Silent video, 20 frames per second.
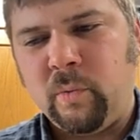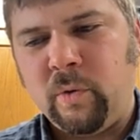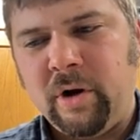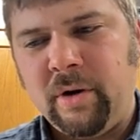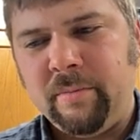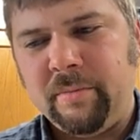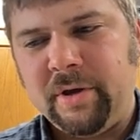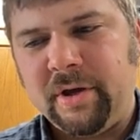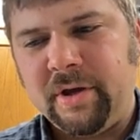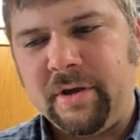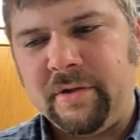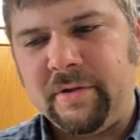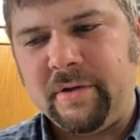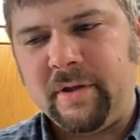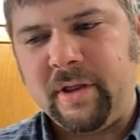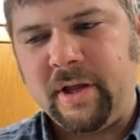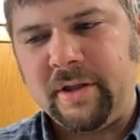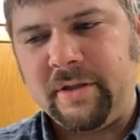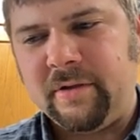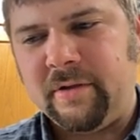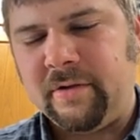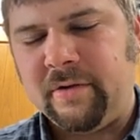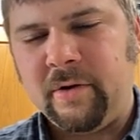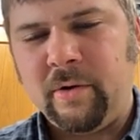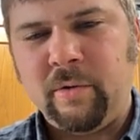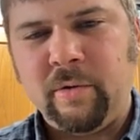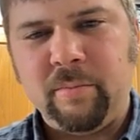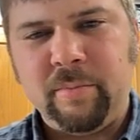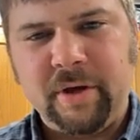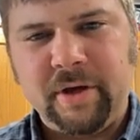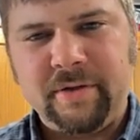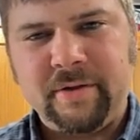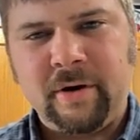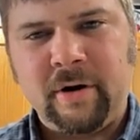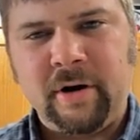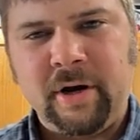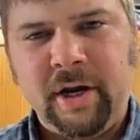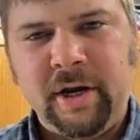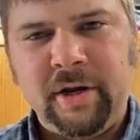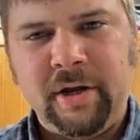One, because it lets us know when pigs
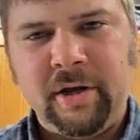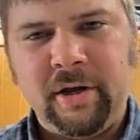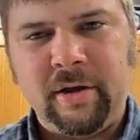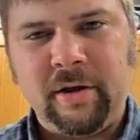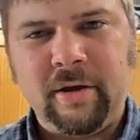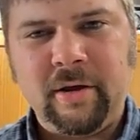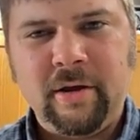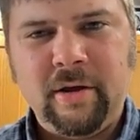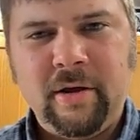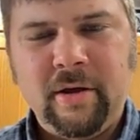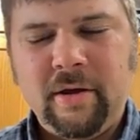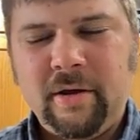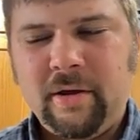aren't eating,